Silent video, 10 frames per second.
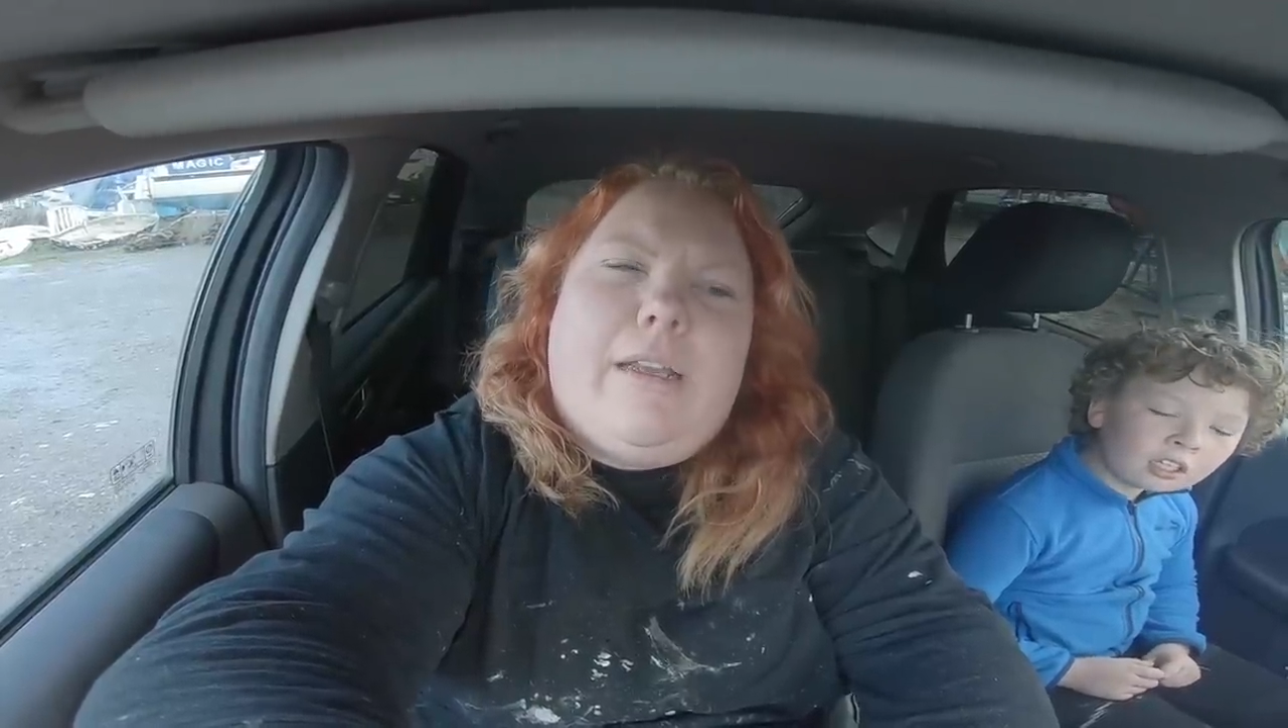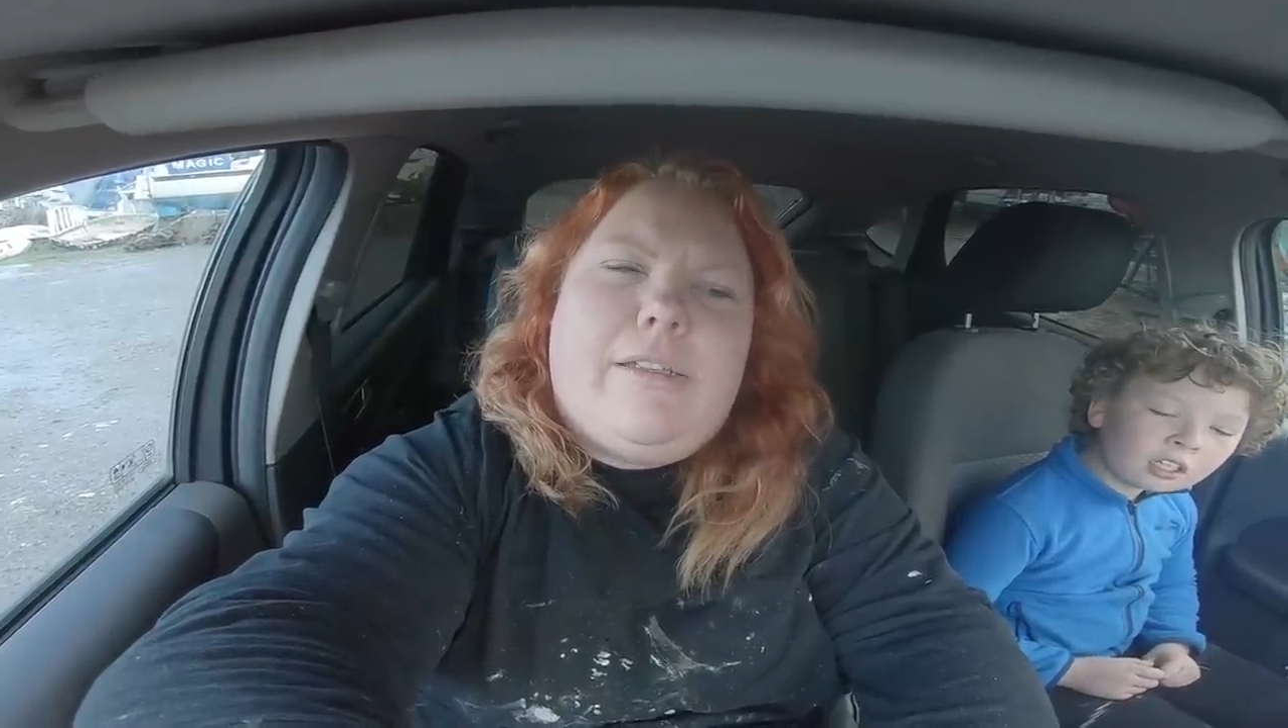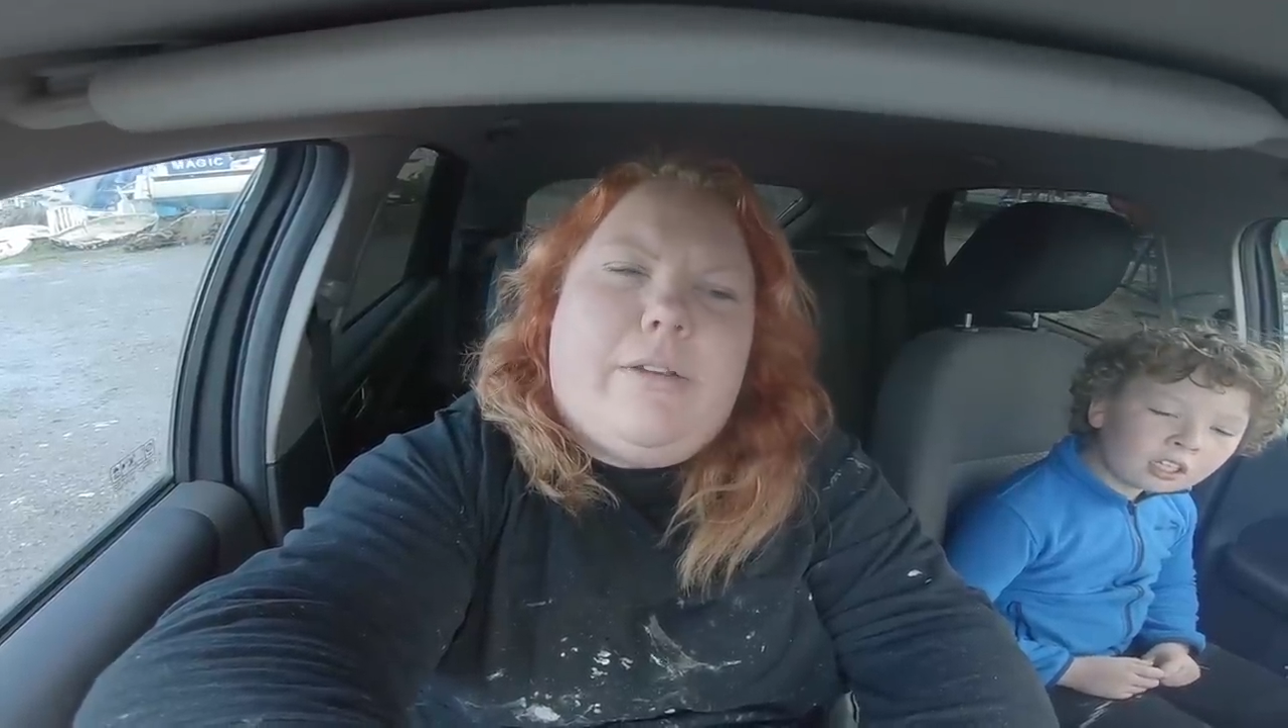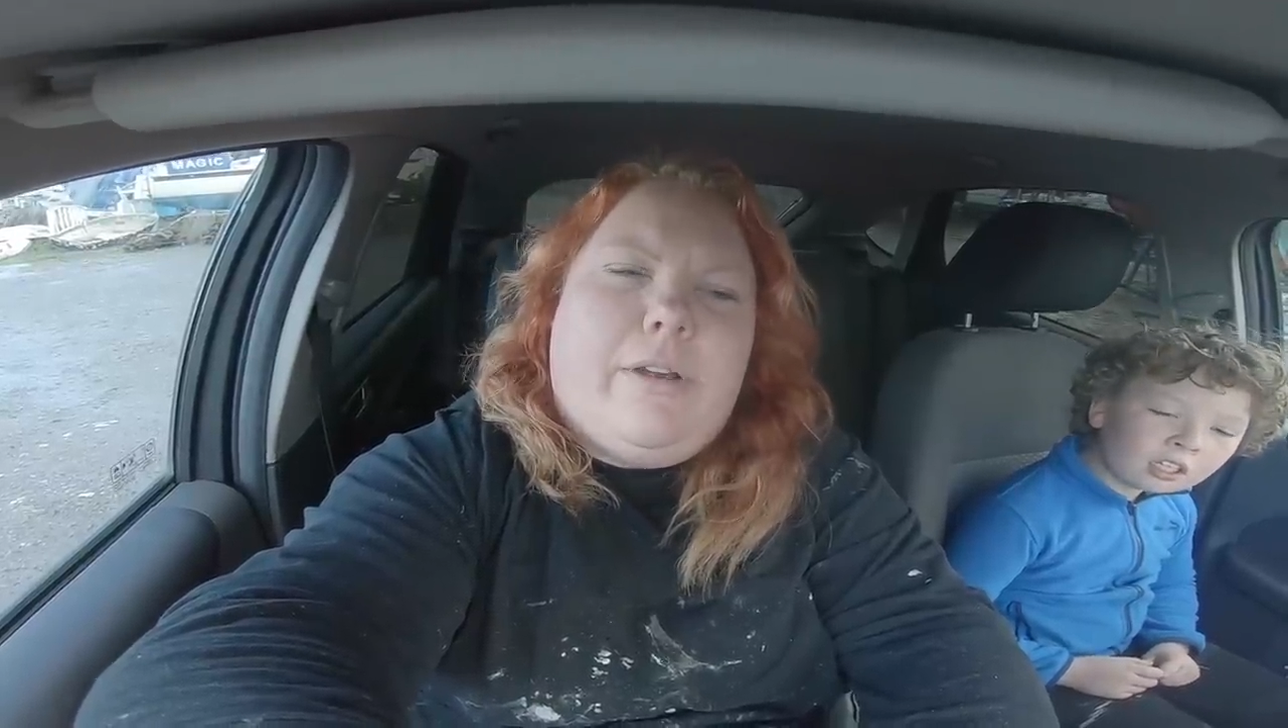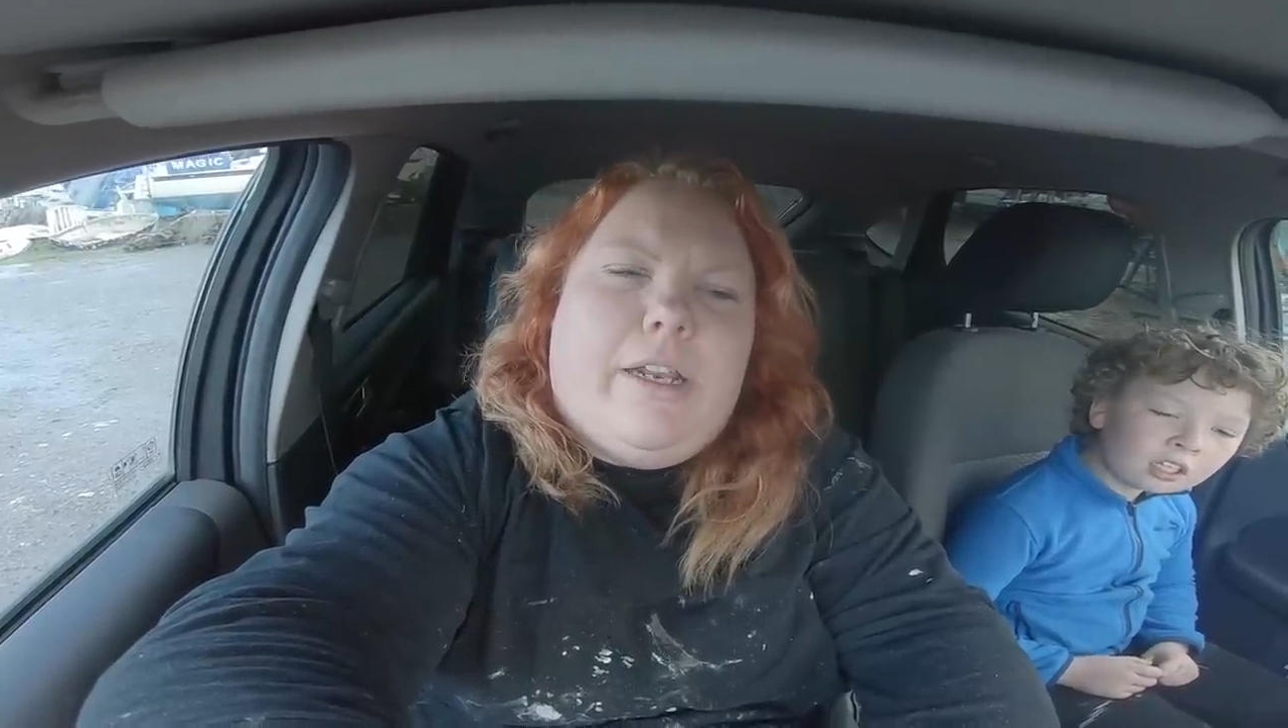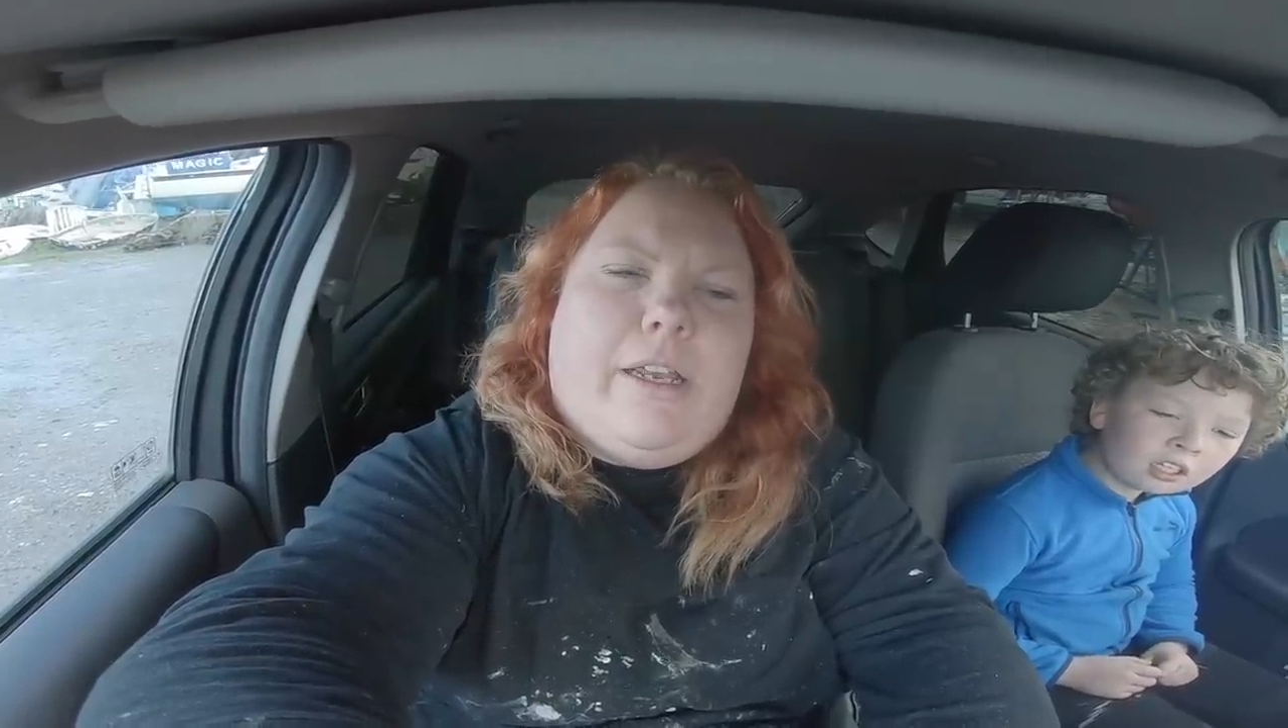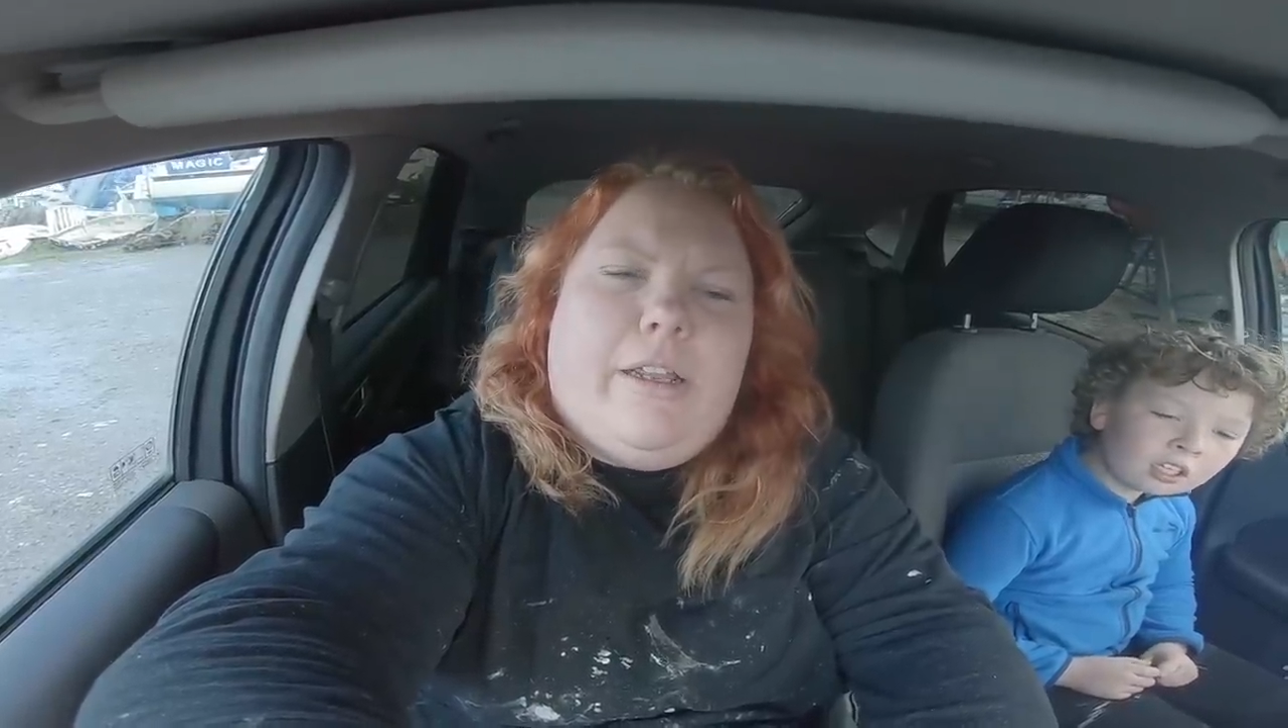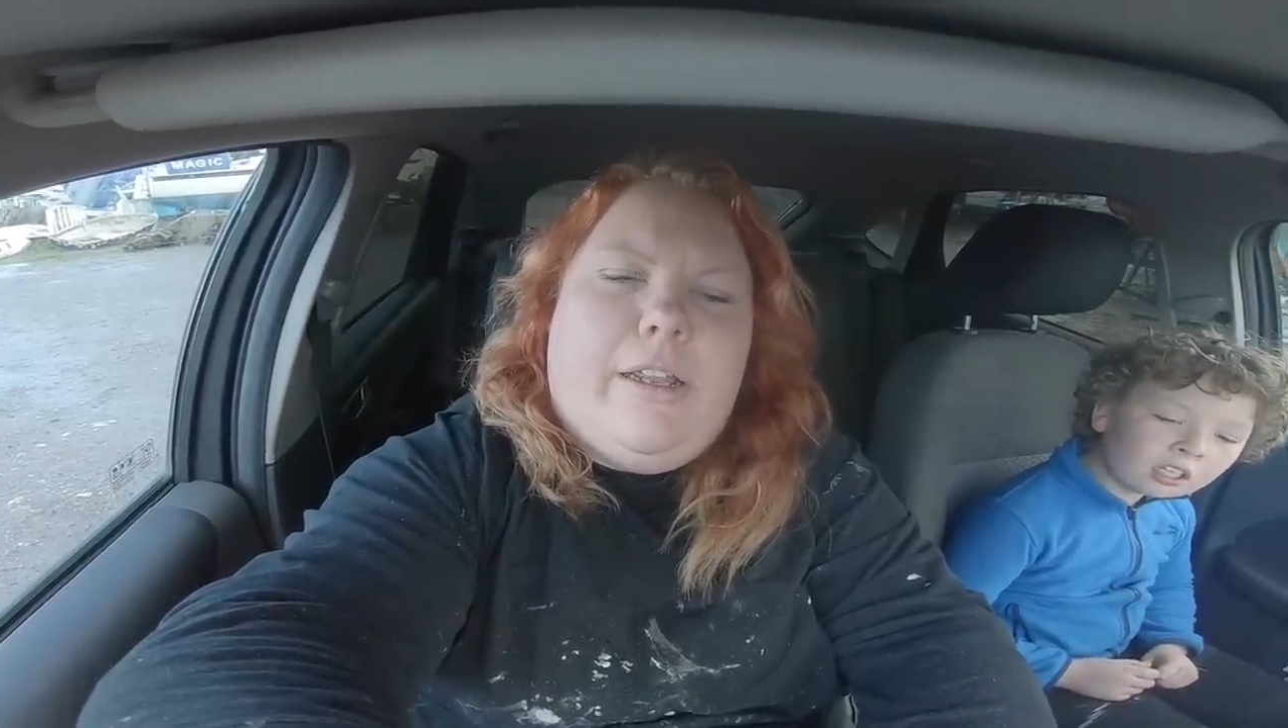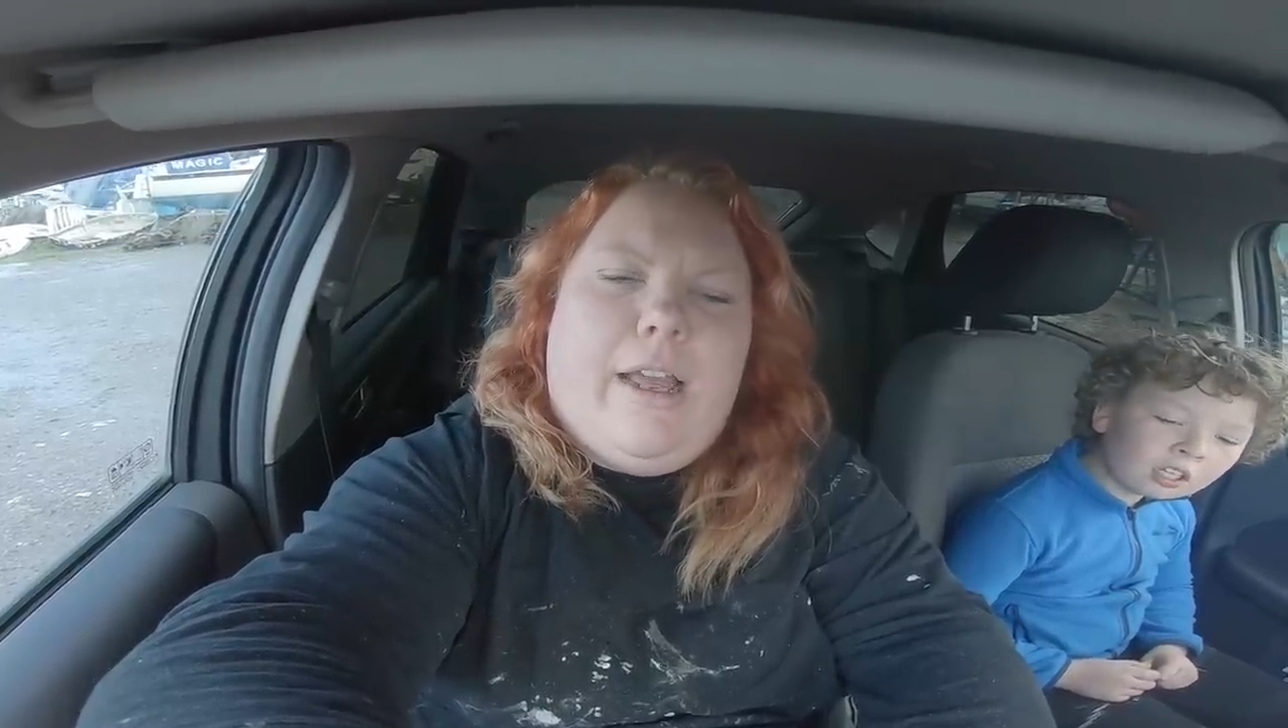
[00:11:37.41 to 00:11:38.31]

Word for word: so I'm going to